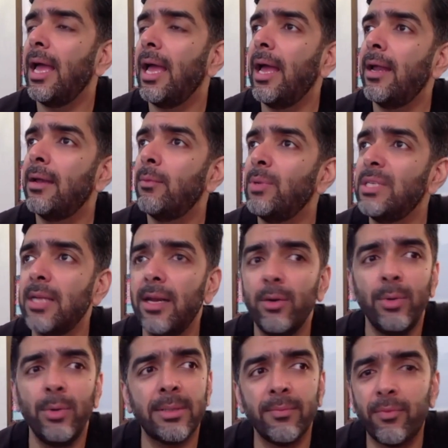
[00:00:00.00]
And we
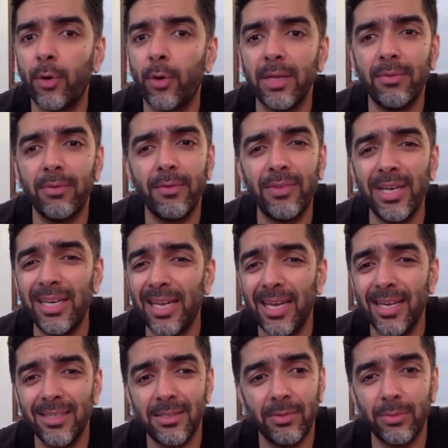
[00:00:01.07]
started doing some 40, 50
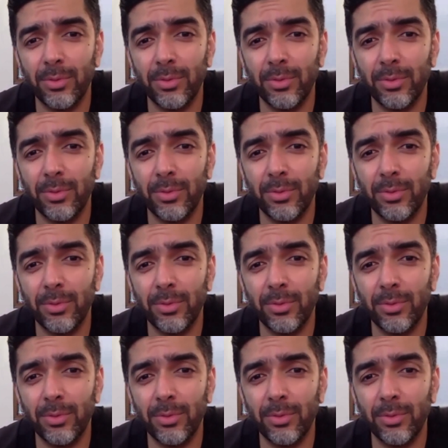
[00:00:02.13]
tickets,